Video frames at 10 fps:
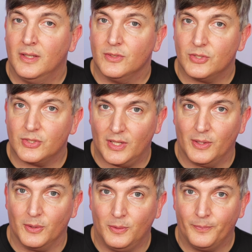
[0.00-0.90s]

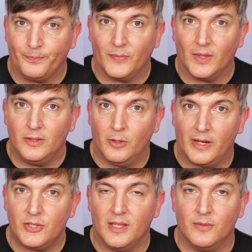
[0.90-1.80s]
So you're
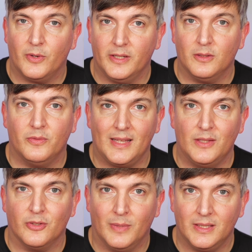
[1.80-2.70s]
actually getting very good value
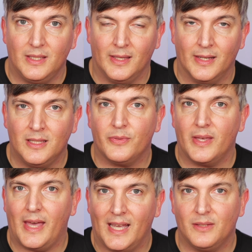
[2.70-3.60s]
for money here. And if
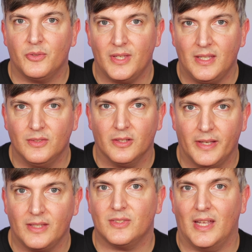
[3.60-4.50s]
they added things
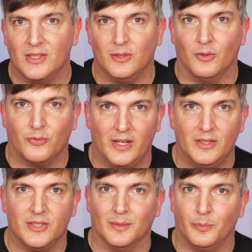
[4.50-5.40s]
like stainless steel
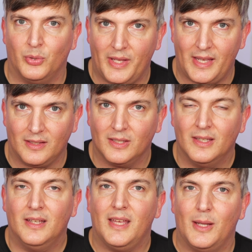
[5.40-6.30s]
frets and a plec,
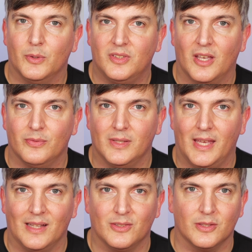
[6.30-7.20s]
it would definitely
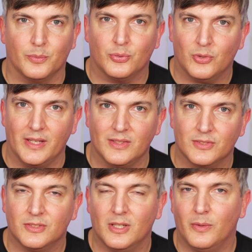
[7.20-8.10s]
add to the price.
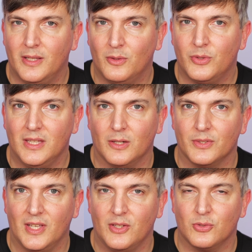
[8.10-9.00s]
So I don't think they're
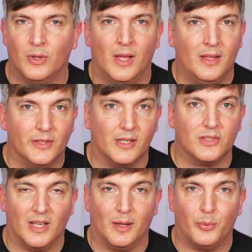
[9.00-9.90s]
essential. The
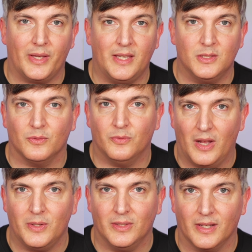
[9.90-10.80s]
guitar plays
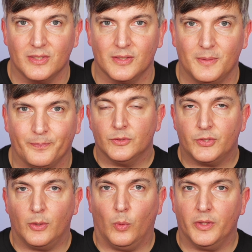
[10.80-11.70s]
very nicely.
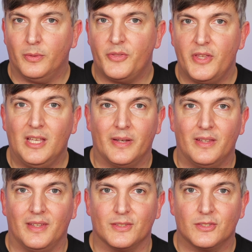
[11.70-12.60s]
So what do I think about
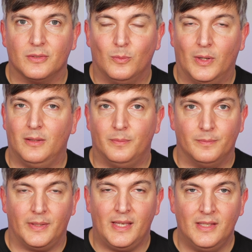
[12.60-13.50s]
this? Well,
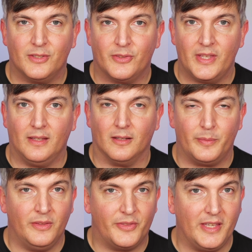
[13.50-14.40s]
here's the thing. I've
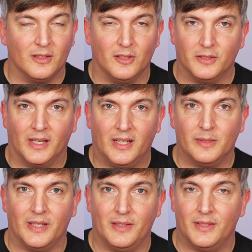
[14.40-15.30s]
been thinking long and hard
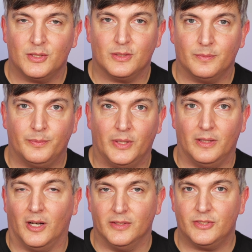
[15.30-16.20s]
about this, but
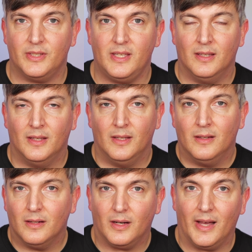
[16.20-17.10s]
honestly,
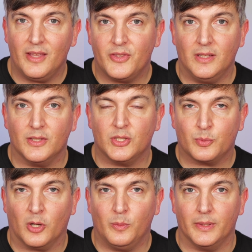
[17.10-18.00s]
I think this is
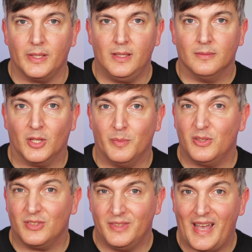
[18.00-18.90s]
probably the
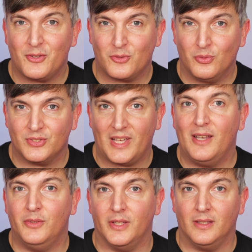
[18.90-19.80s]
most natural
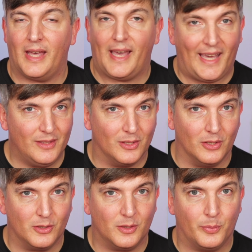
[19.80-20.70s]
sounding
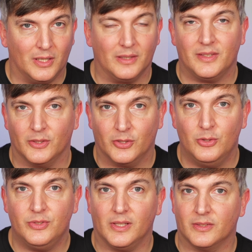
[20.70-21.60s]
analog plugged in
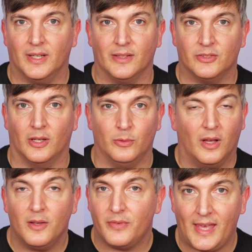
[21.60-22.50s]
acoustic guitar tone
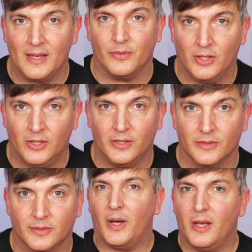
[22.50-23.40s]
I've ever
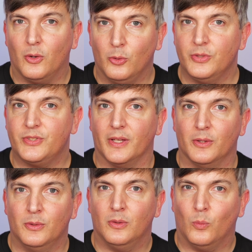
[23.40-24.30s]
heard. But I
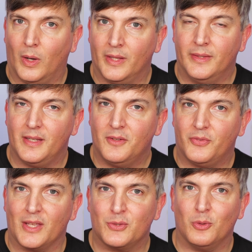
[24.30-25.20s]
also wonder if
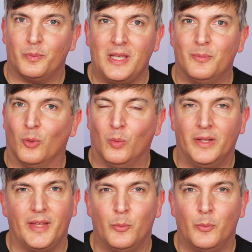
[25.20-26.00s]
that's what people want.